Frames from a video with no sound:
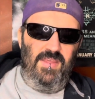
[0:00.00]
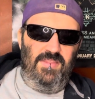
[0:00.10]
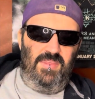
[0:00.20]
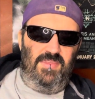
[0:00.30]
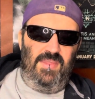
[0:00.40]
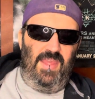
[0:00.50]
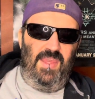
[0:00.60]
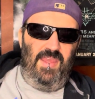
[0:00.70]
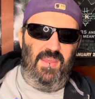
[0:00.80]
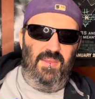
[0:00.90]
to
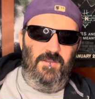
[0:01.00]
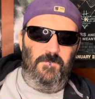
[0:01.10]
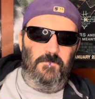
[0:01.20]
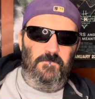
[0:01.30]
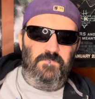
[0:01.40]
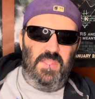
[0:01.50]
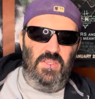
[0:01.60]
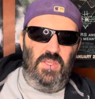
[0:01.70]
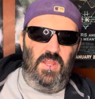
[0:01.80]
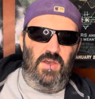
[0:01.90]
see,
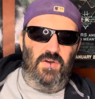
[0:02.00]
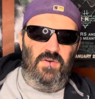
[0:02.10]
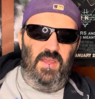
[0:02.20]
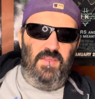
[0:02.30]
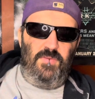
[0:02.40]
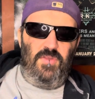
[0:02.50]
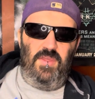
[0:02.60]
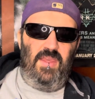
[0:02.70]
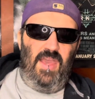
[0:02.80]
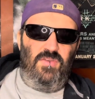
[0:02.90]
you know,
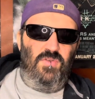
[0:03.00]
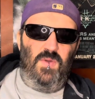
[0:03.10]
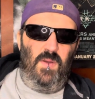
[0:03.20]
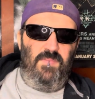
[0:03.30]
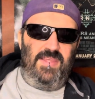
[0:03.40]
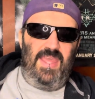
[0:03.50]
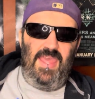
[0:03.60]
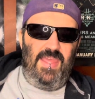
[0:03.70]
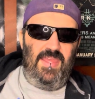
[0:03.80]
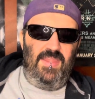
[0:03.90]
especially how you grow up as a
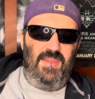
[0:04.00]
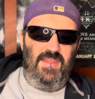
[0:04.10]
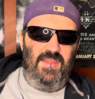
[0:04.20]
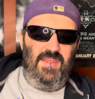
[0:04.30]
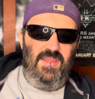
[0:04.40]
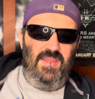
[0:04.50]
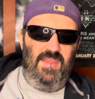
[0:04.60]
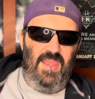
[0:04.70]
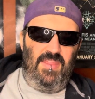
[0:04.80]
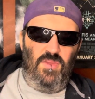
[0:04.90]
kid
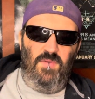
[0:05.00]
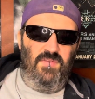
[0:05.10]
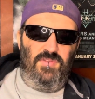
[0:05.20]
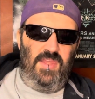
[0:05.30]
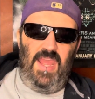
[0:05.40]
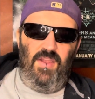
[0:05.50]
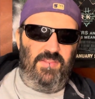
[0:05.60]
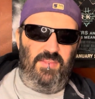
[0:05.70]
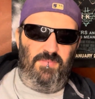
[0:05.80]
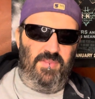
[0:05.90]
and then you eventually inherit
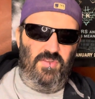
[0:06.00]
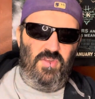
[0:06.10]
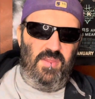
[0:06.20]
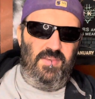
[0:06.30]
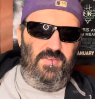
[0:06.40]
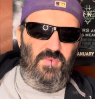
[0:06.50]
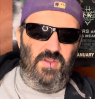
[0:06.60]
this position where